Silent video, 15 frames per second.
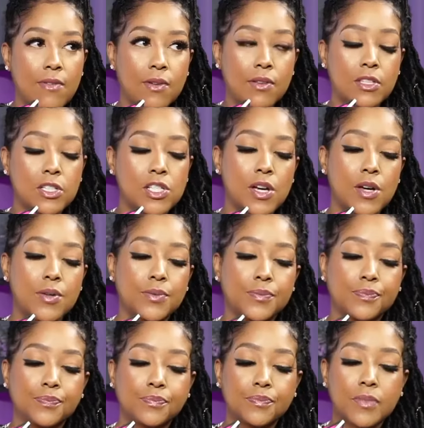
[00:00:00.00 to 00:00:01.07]
you on the she show. She did her
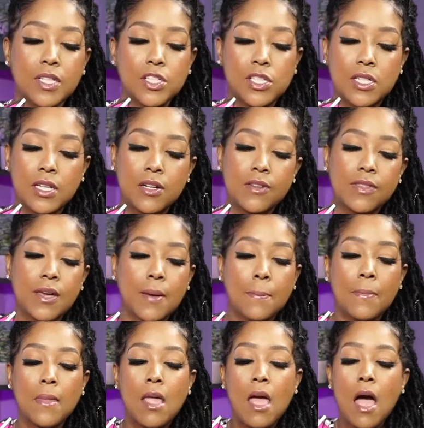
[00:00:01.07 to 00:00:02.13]
thing. She did her thing.
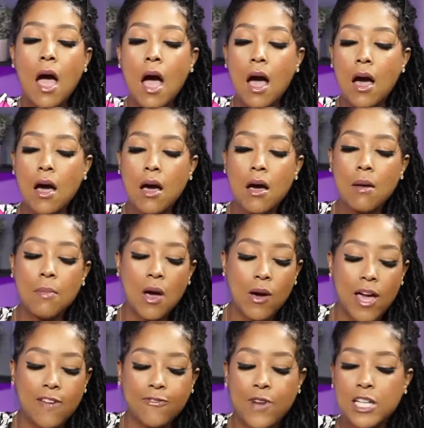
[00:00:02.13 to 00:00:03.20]
Um,
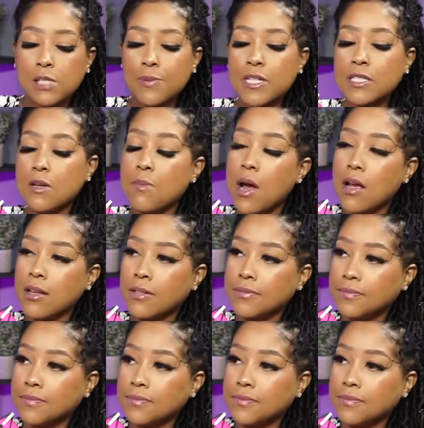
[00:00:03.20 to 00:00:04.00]
okay, Fresh Prince or Martin?